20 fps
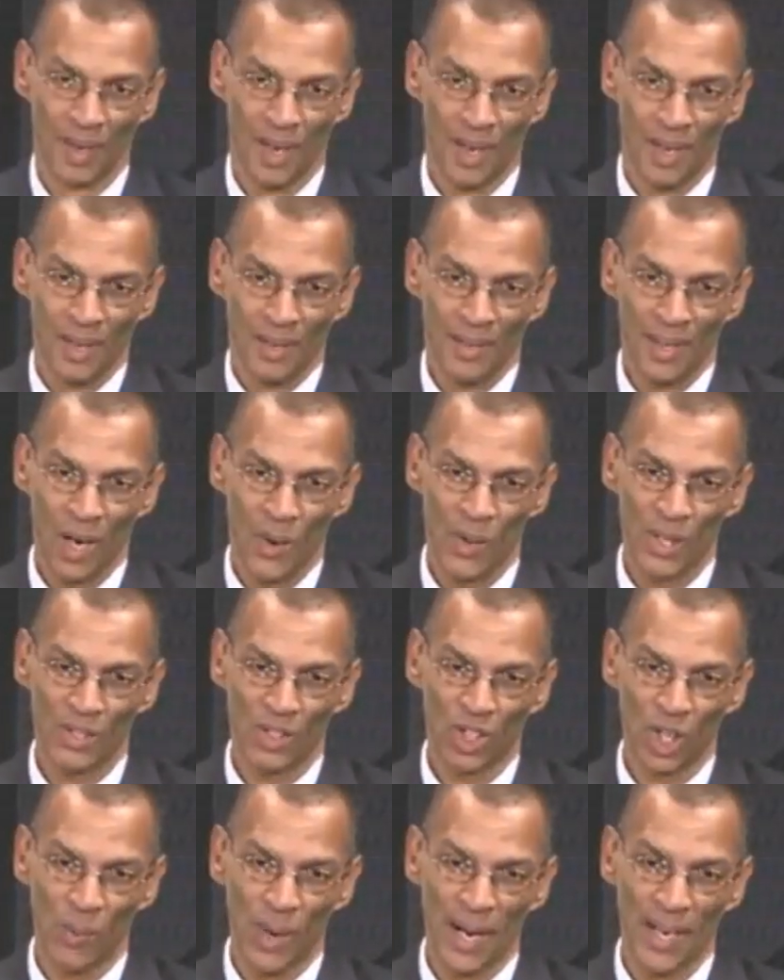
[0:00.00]
Now we're
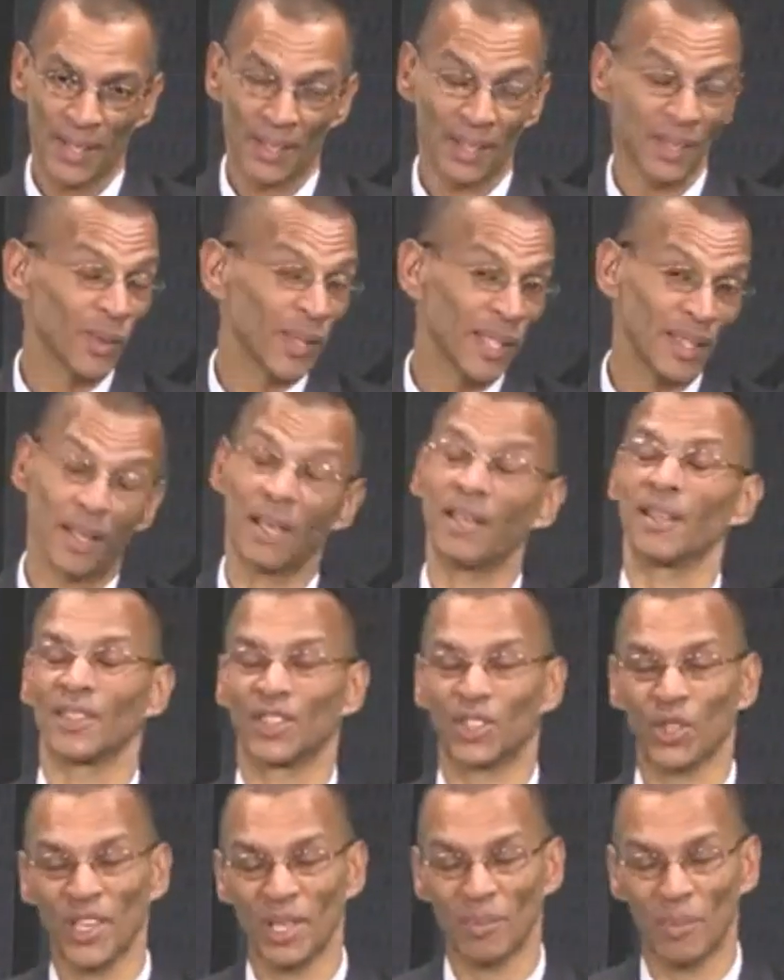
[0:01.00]

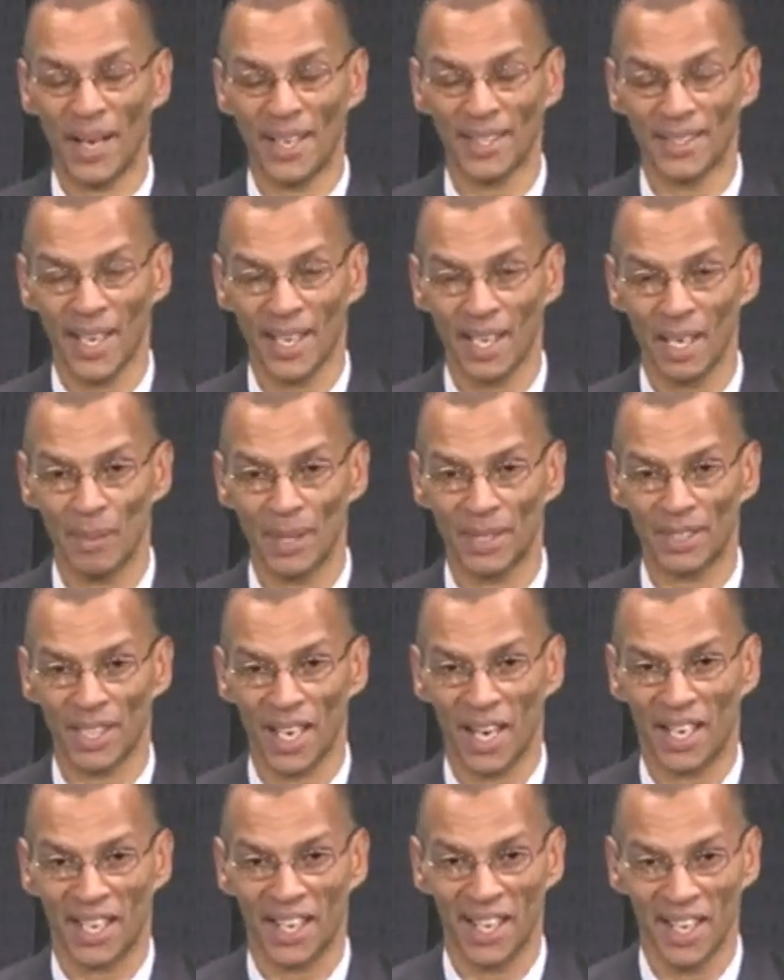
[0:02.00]
joined by Ndaka
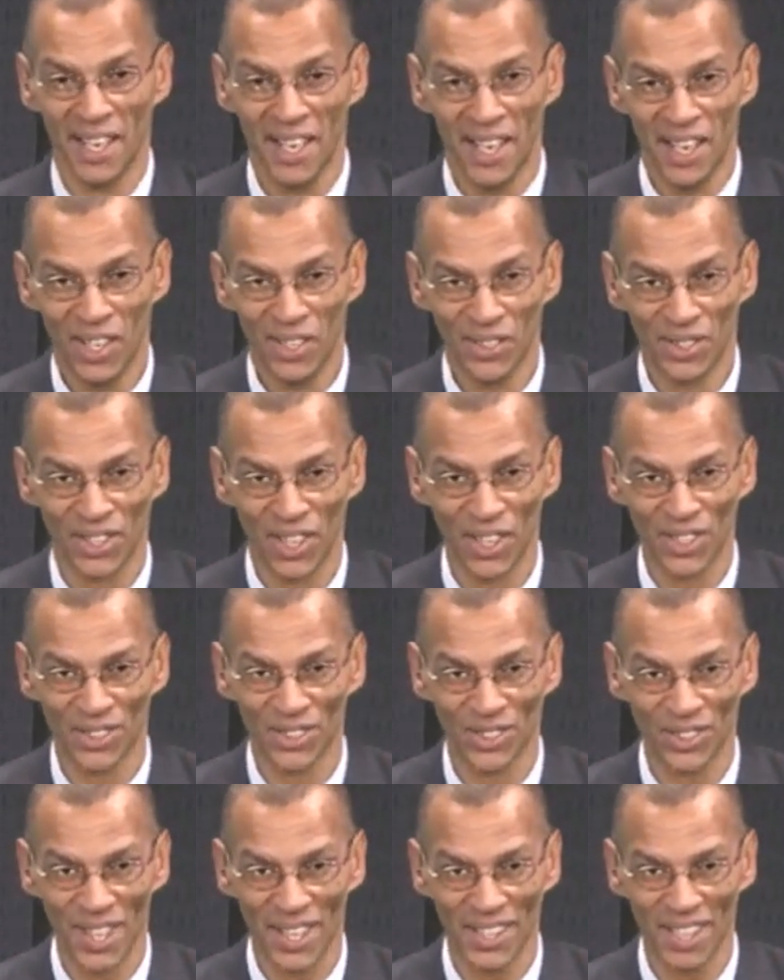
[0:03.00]
Majaka, who's going to
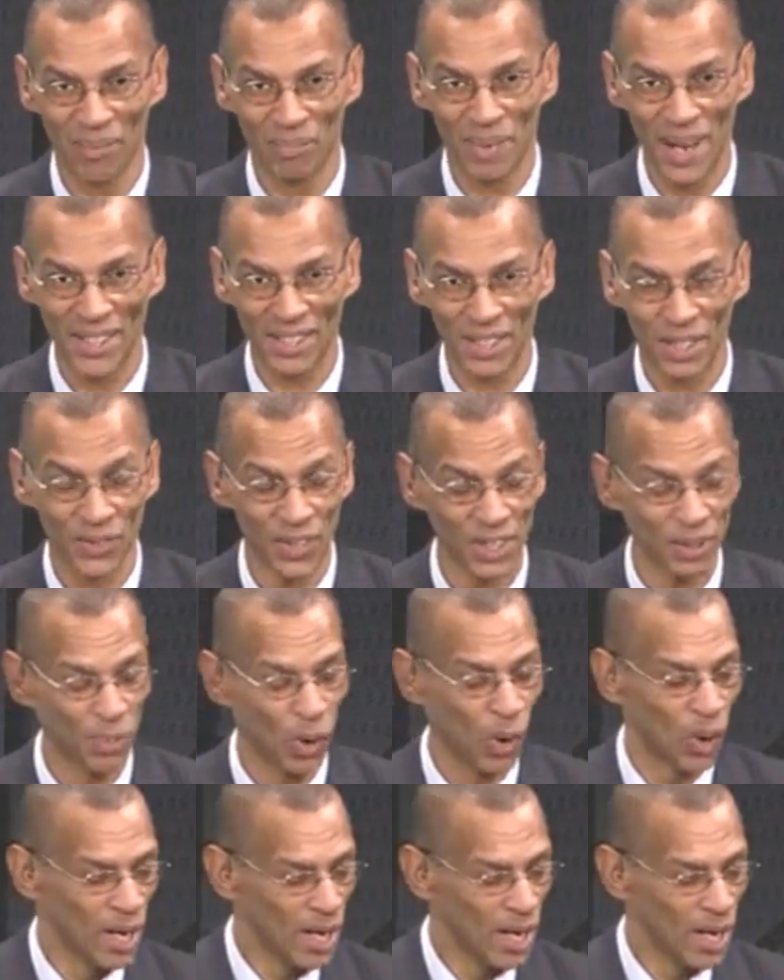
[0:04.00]
try and unpack this first more.